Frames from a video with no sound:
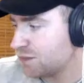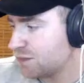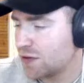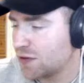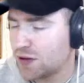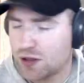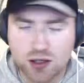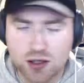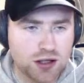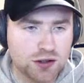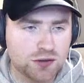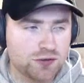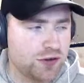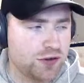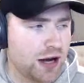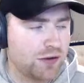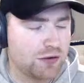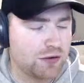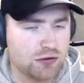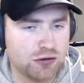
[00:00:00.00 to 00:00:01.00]
Coke,
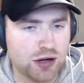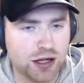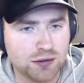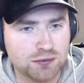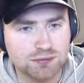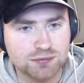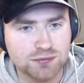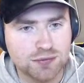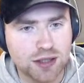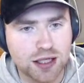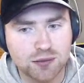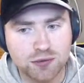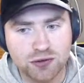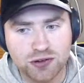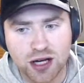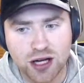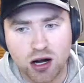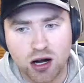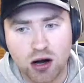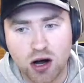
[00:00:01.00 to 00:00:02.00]
favourite drink,
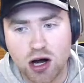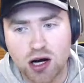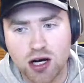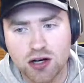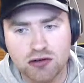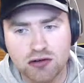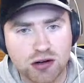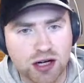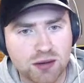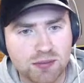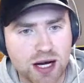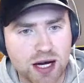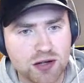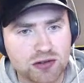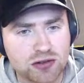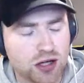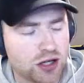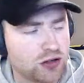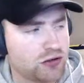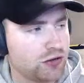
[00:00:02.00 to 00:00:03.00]
100%. I don't drink
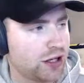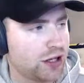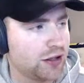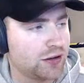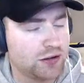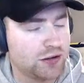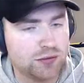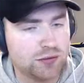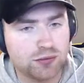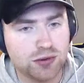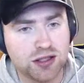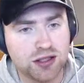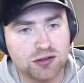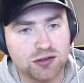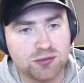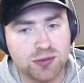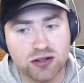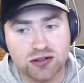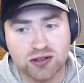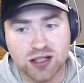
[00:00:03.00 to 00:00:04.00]
much. I drink pretty
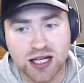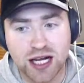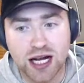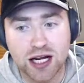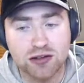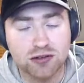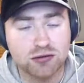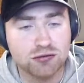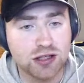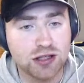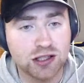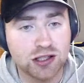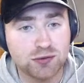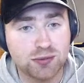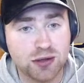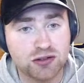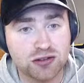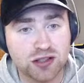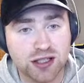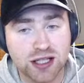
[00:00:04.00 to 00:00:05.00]
really
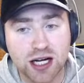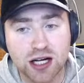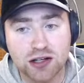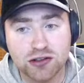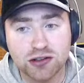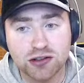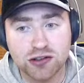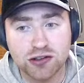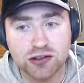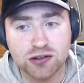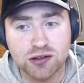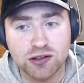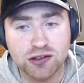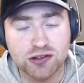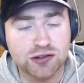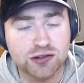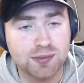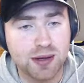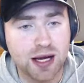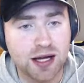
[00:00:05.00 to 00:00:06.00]
special occasions
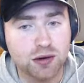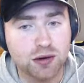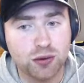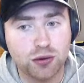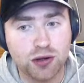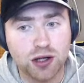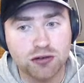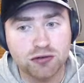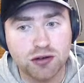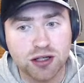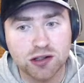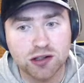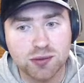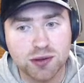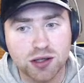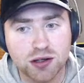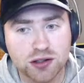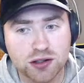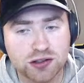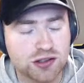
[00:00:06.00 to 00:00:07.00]
is about all I drink, to be
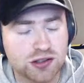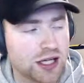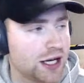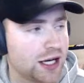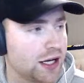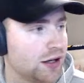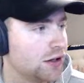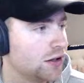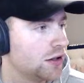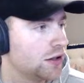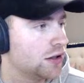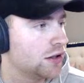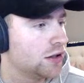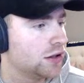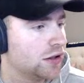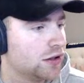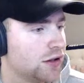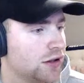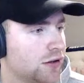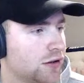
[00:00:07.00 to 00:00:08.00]
honest.
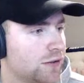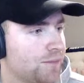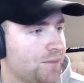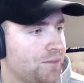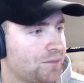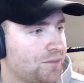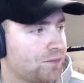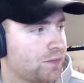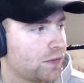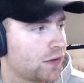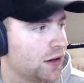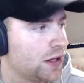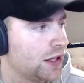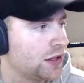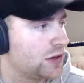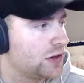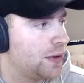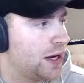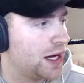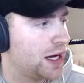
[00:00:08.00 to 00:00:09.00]

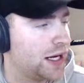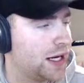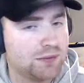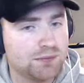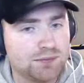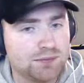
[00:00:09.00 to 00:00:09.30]
That's about it.